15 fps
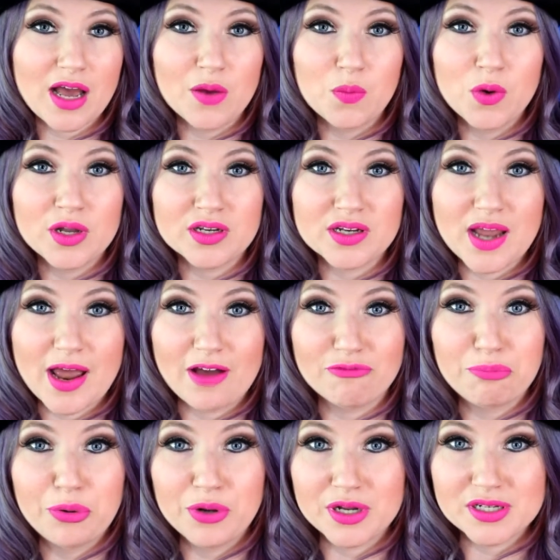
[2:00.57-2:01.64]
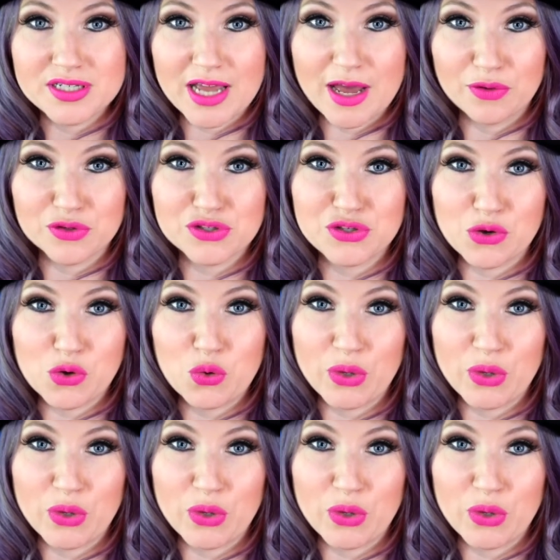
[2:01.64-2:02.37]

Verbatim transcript: I wouldn't have put it down so